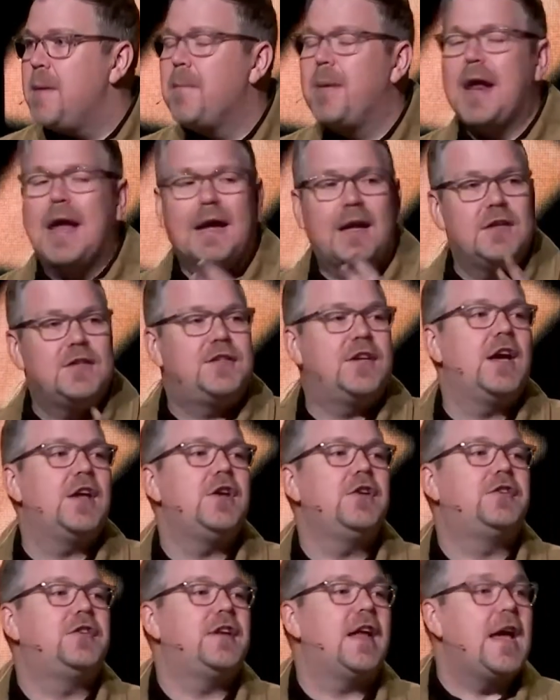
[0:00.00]
But I can tell
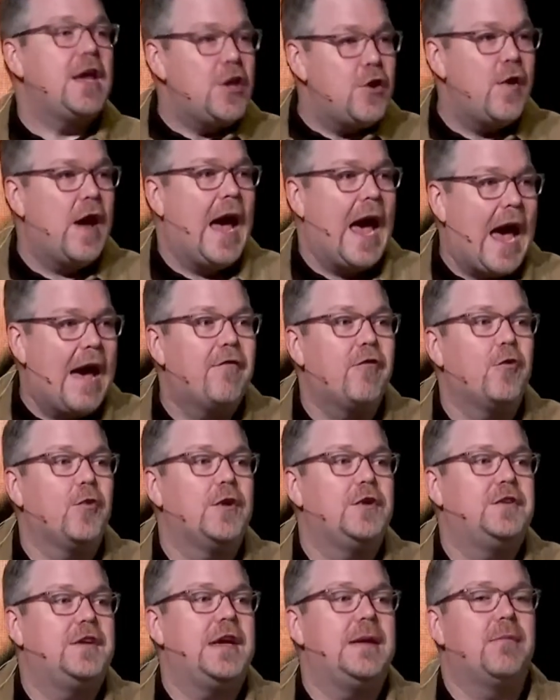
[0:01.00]
you today, you have a
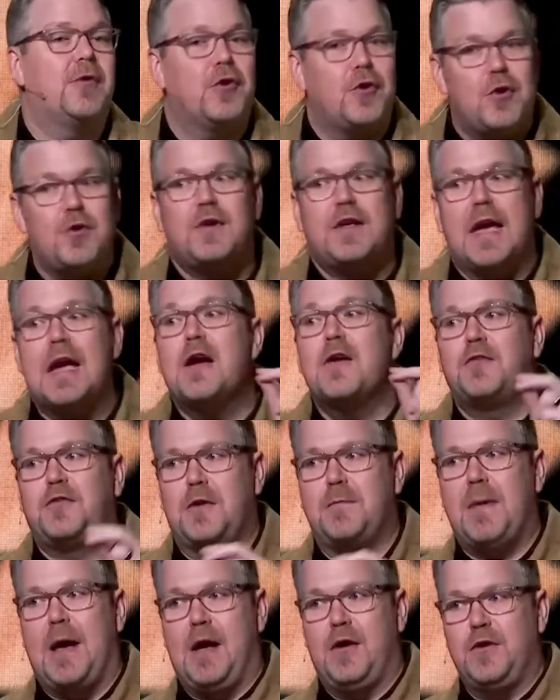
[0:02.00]
Redeemer who
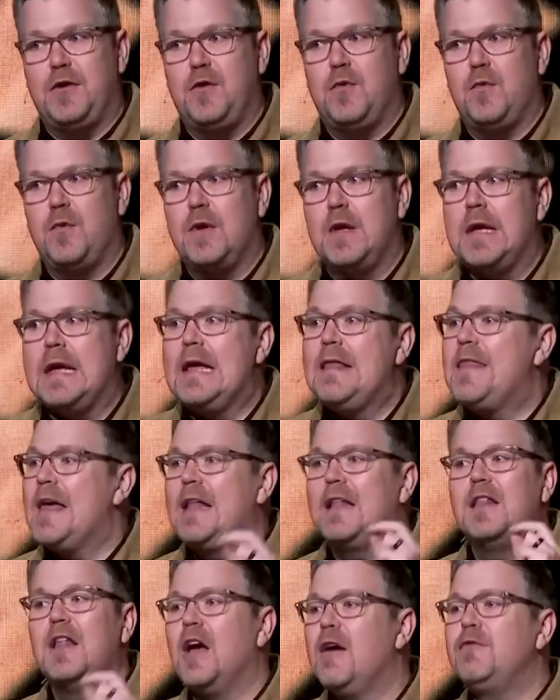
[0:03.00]
cares about you,
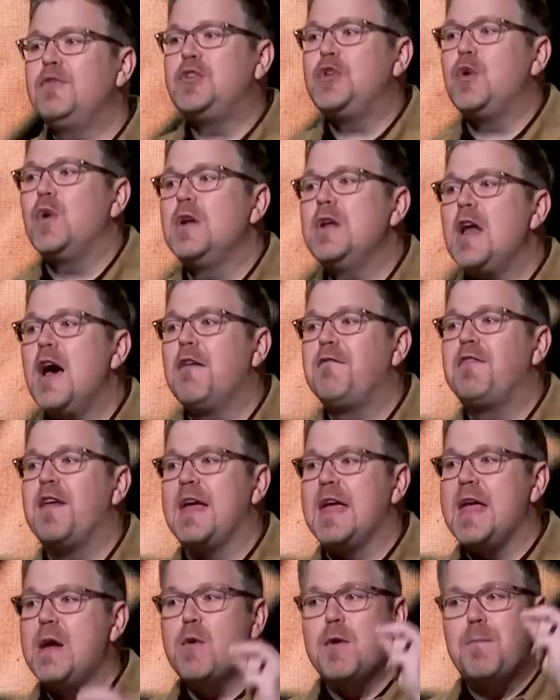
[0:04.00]
that loves you enough
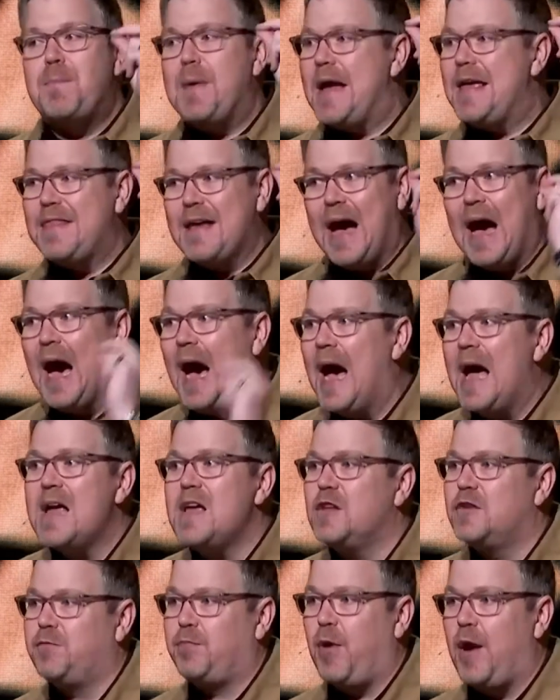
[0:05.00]
that he would pay the
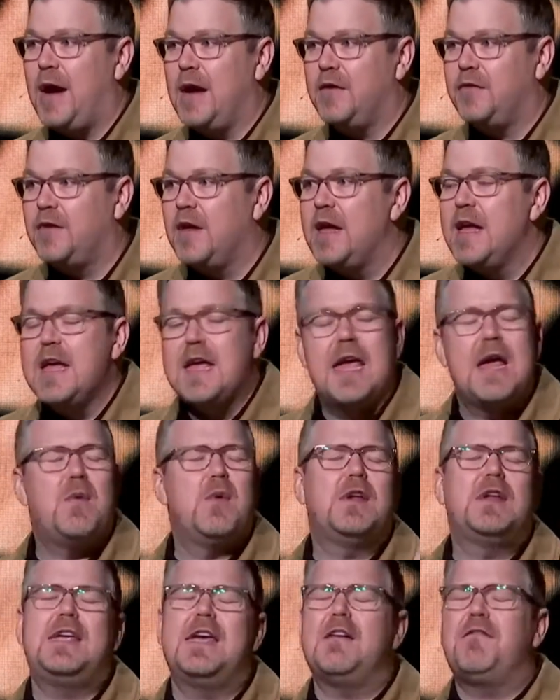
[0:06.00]
highest price. He
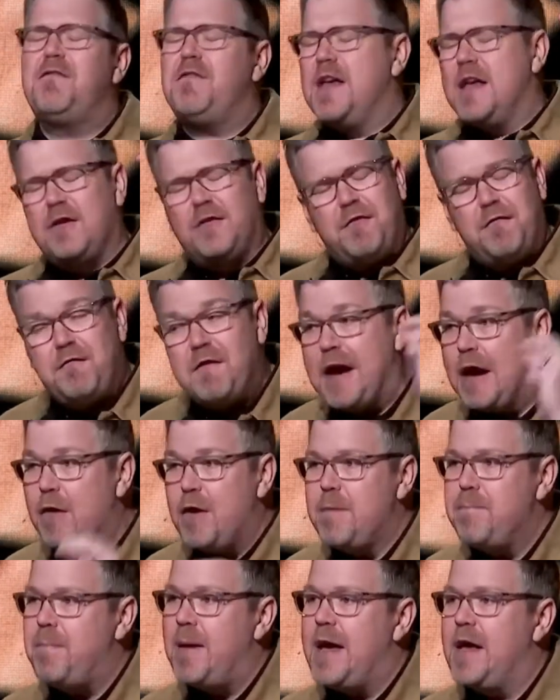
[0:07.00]
would give his
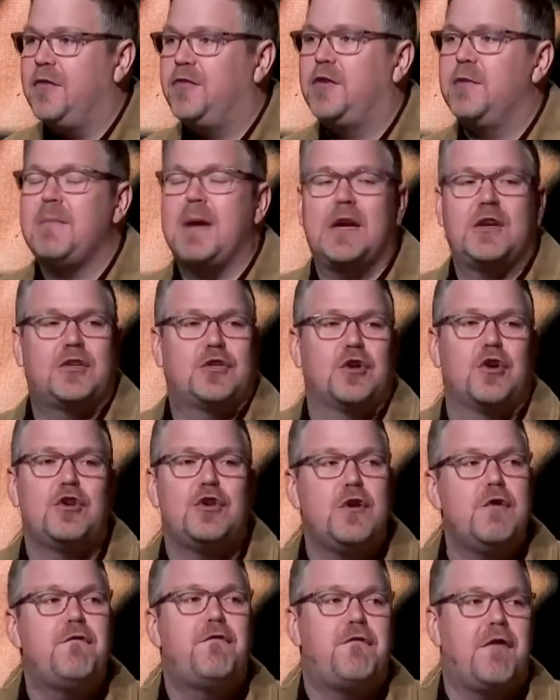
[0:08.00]
very best to make sure
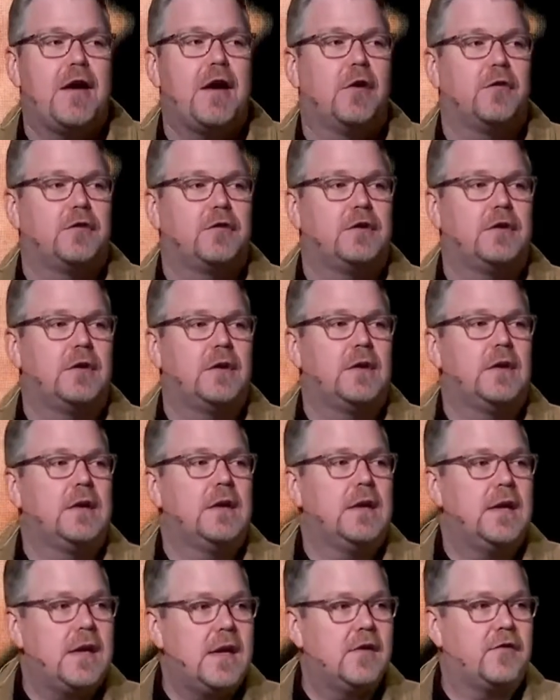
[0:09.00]
you felt
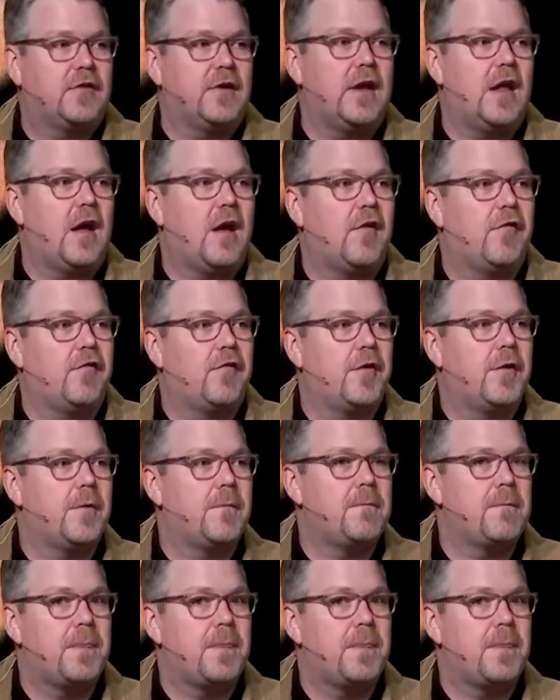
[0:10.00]
his love.